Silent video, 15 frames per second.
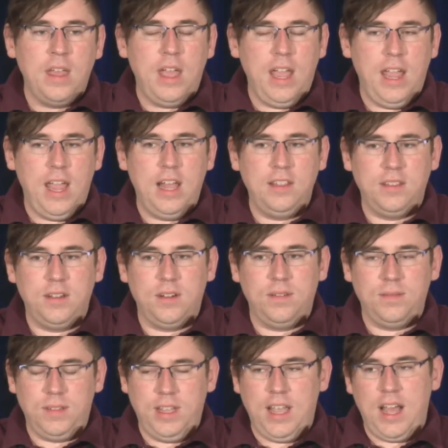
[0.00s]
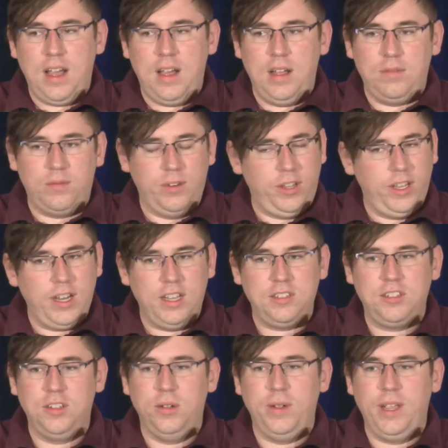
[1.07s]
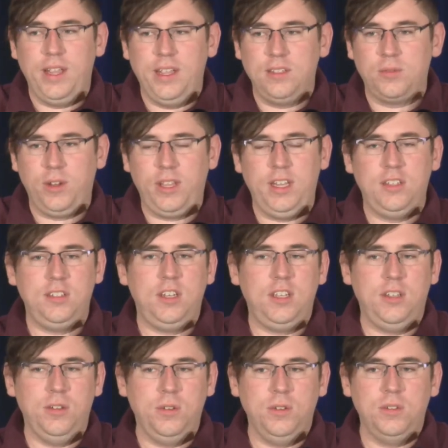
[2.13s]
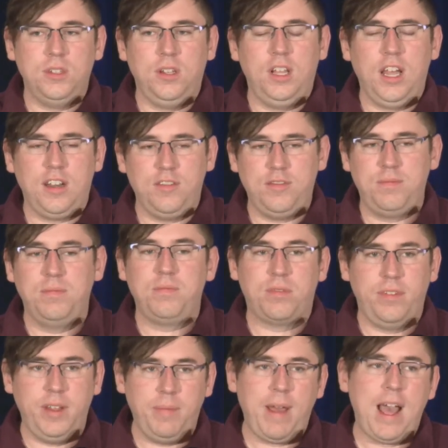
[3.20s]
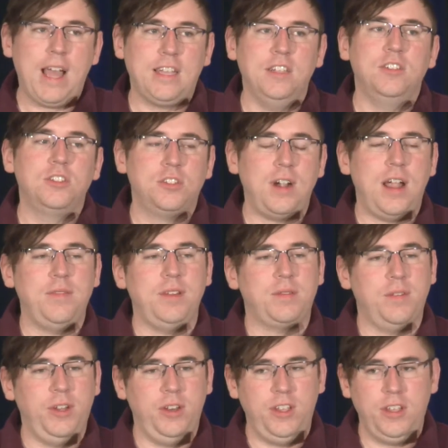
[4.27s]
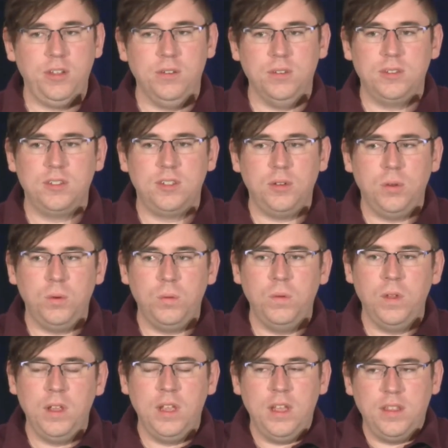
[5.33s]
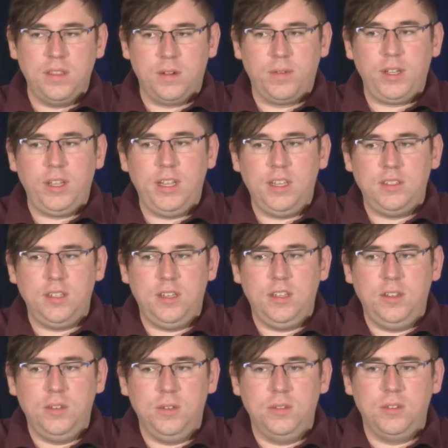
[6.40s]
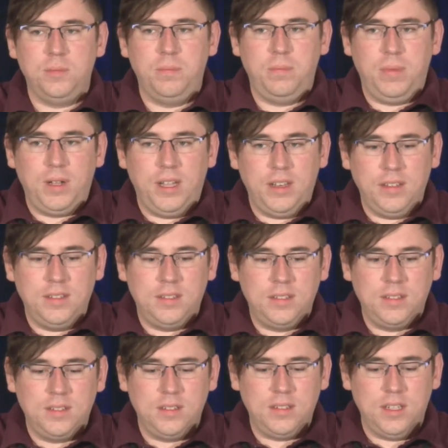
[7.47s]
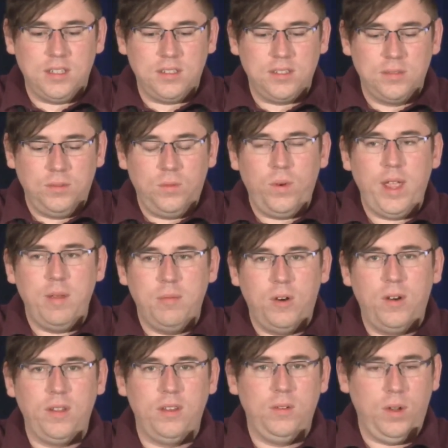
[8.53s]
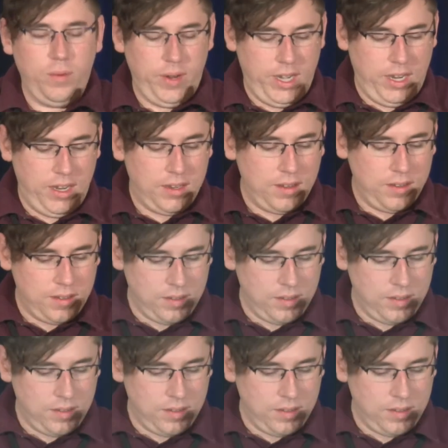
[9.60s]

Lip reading: and they have really nice GUIs, really easy to use, a lot of pre-packaged traffic for you to use. So they're really easy to use, but it's way more than what we need.